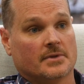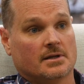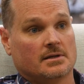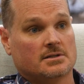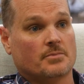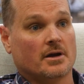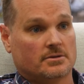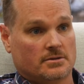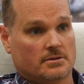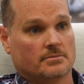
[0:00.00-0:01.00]
He
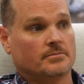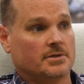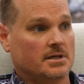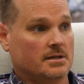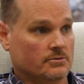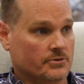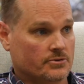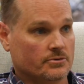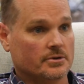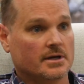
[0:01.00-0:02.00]
spoke to the particular
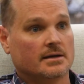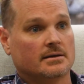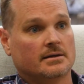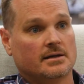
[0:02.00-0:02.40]
recruiter.